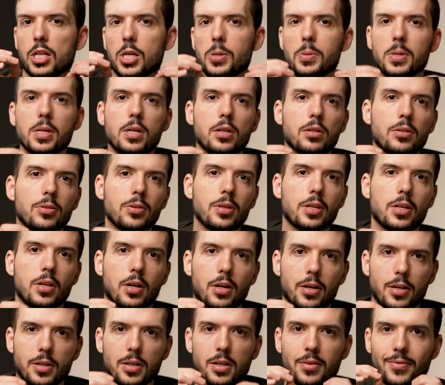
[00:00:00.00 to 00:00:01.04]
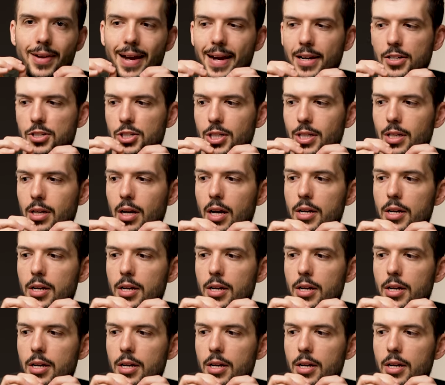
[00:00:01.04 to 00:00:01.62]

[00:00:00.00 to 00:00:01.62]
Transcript: you need to learn the art of actually